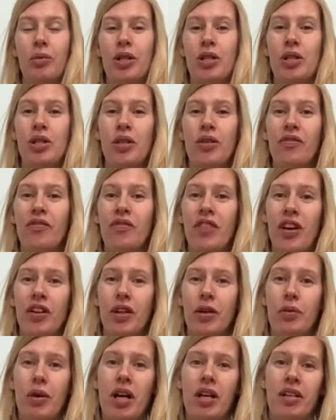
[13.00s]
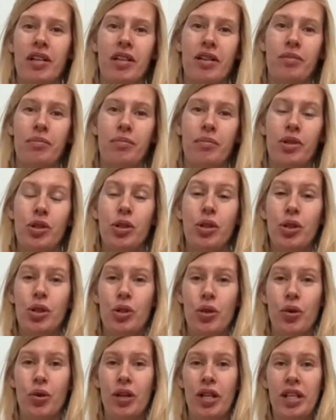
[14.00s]
which you're very welcome to
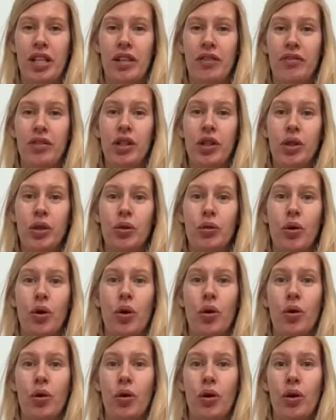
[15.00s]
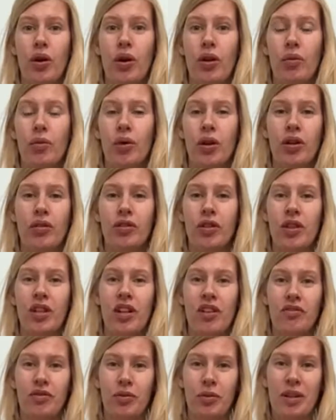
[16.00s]
join if you or one of your
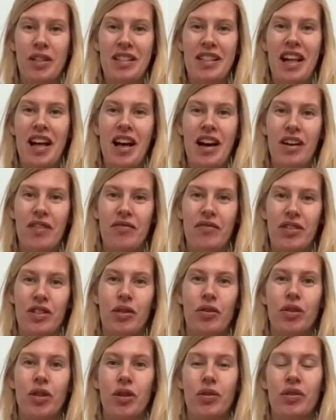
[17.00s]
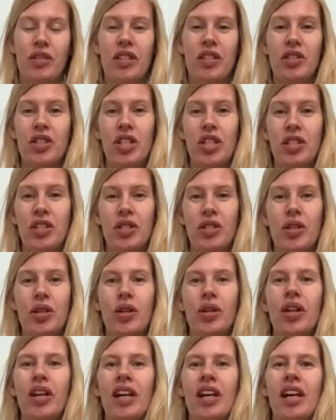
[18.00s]
loved ones have scoliosis, just
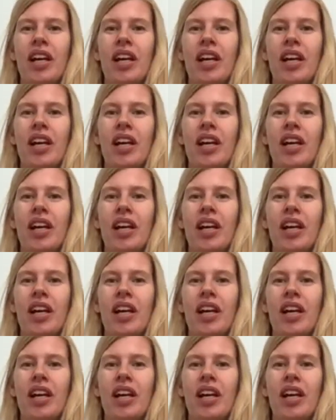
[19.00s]
to